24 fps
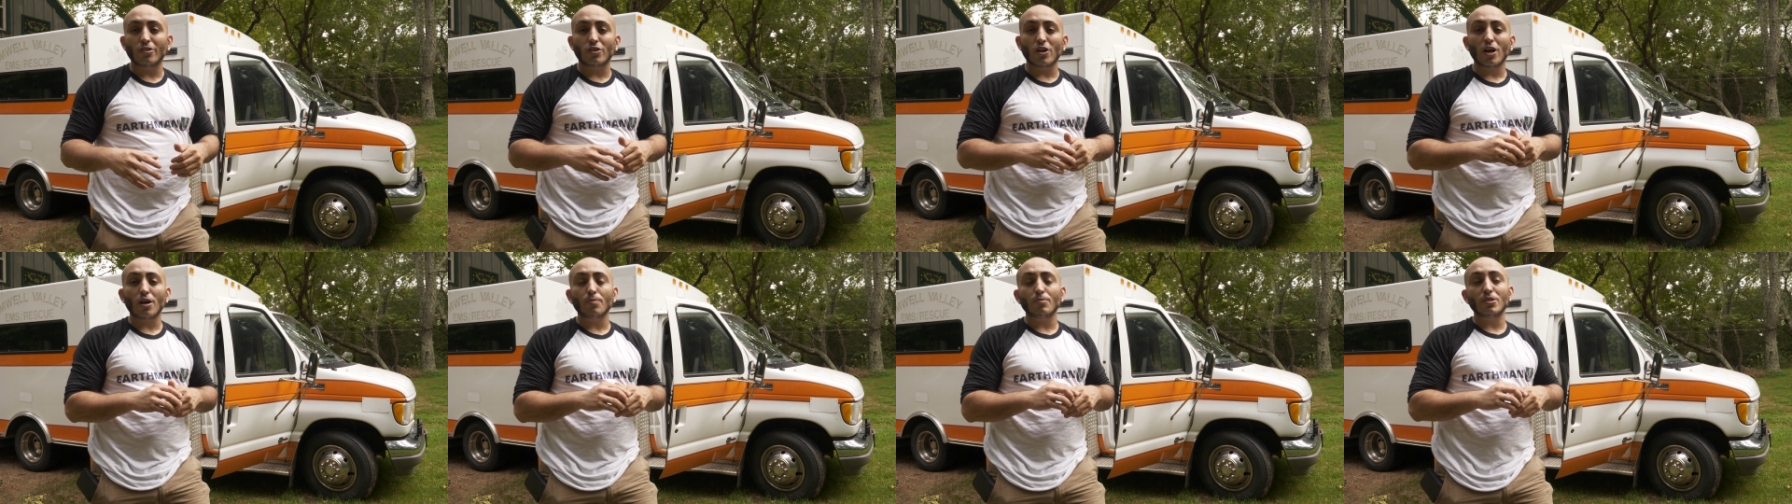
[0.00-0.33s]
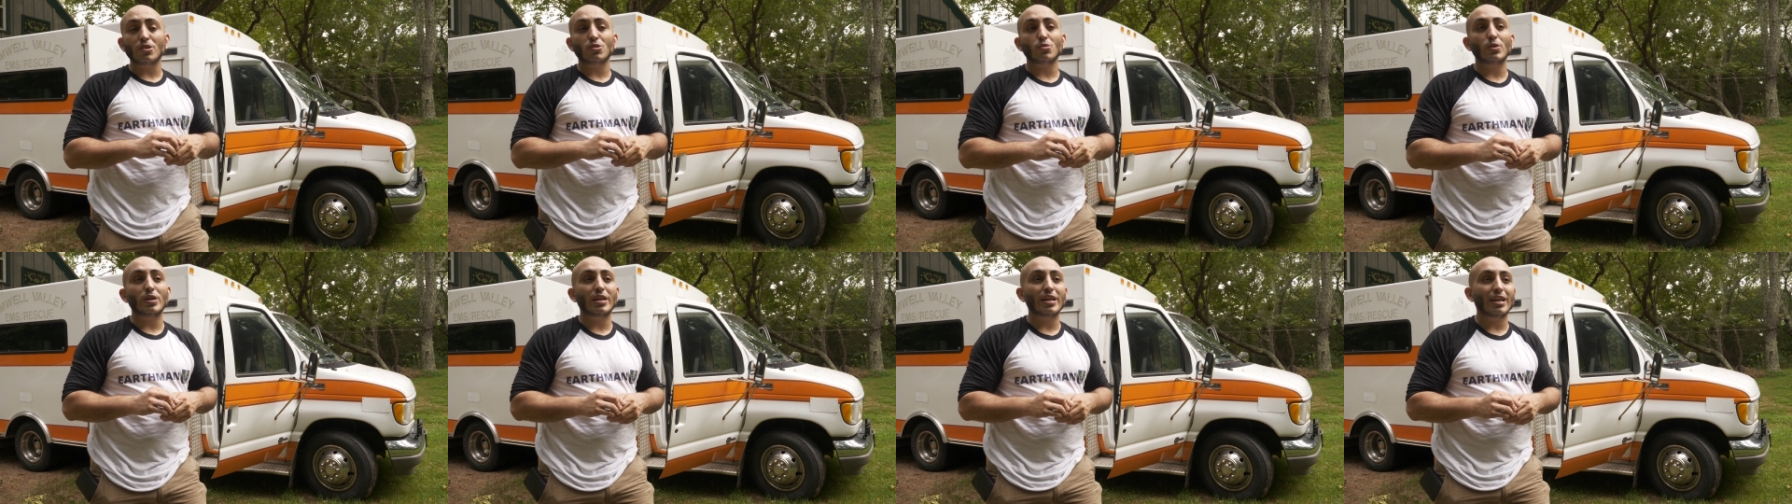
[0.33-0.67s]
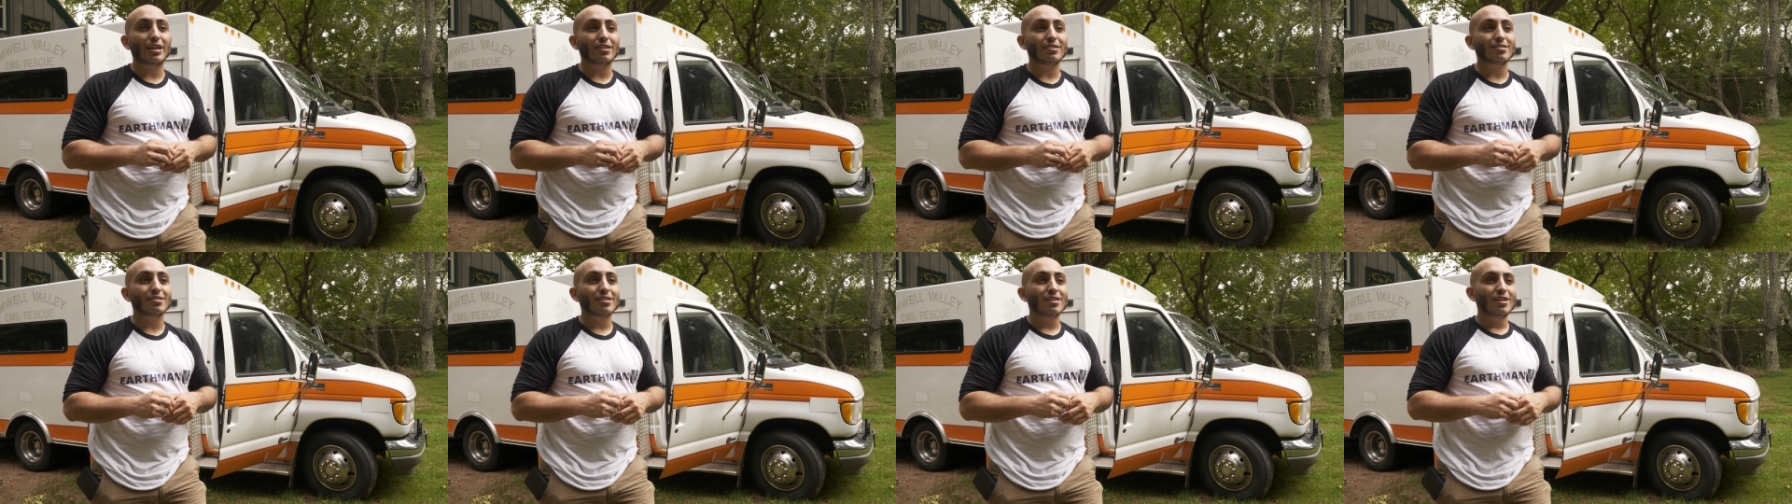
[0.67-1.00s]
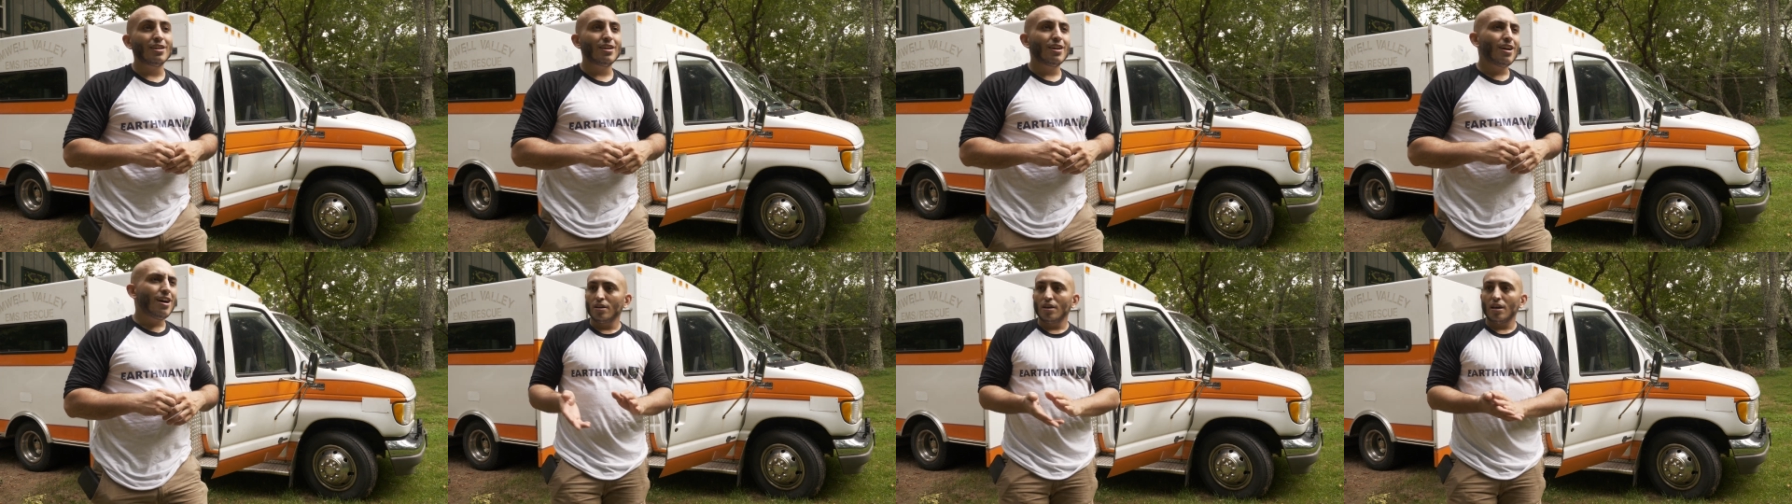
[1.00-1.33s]
job this weekend,
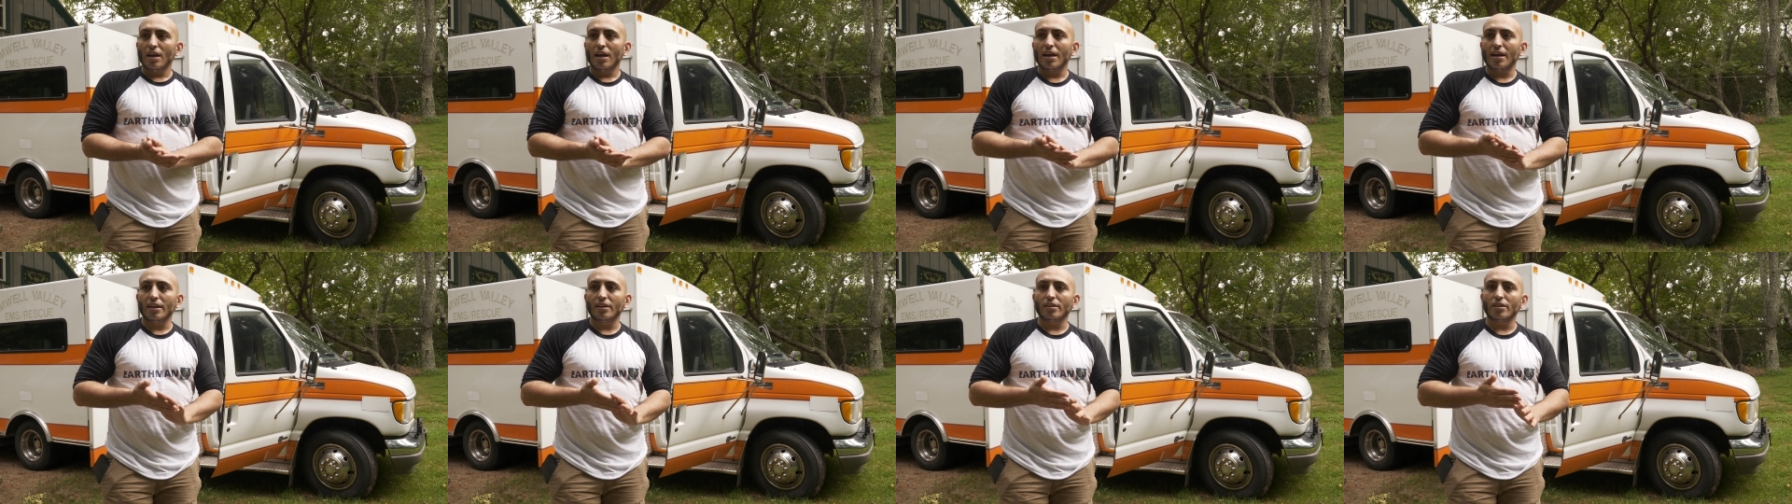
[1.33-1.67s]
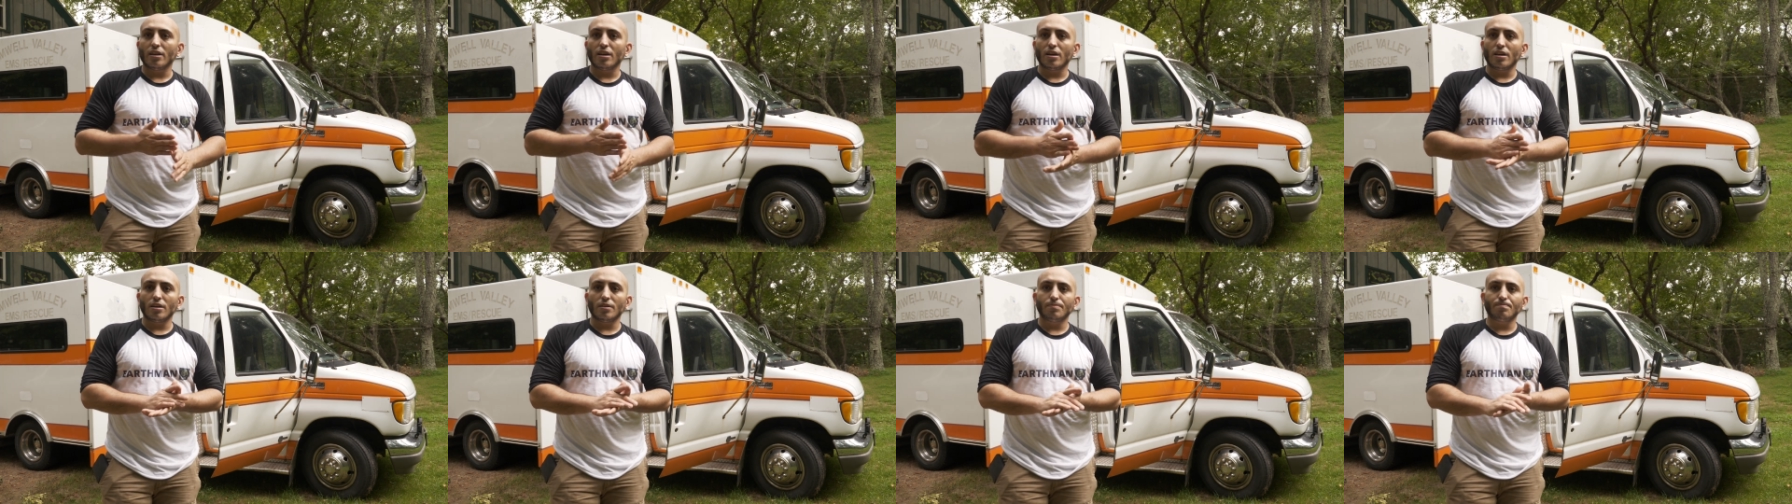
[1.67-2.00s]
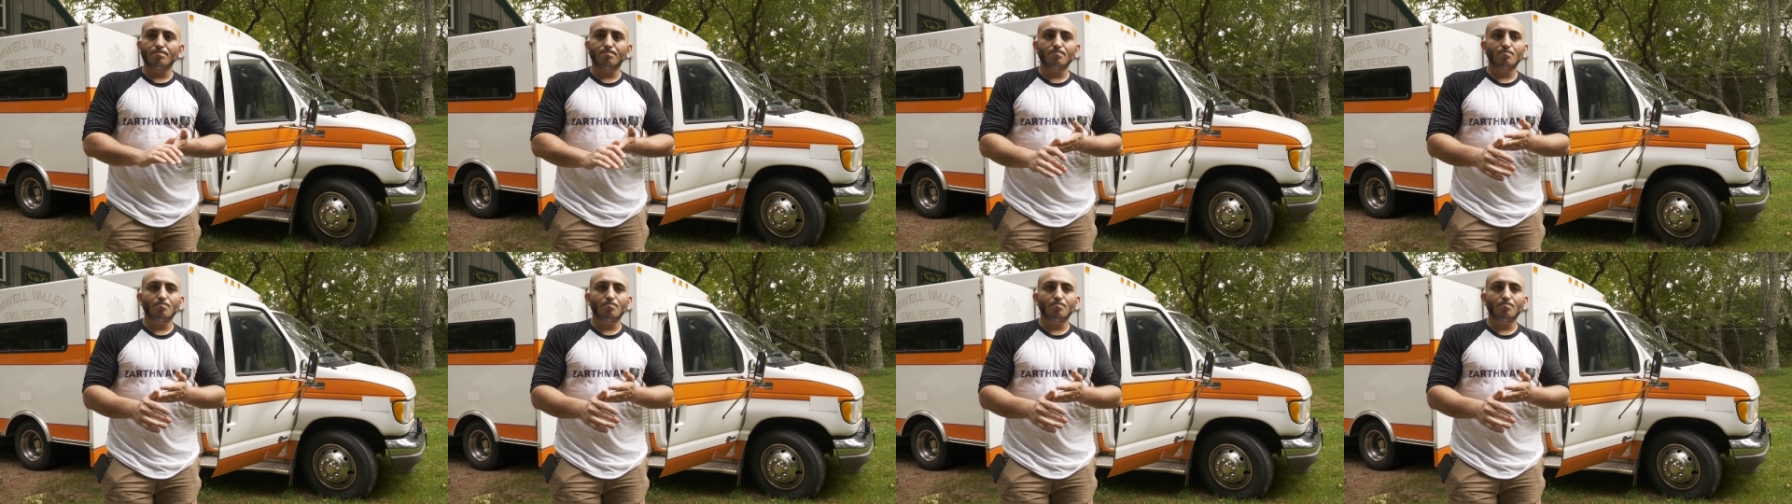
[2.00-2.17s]
and uh,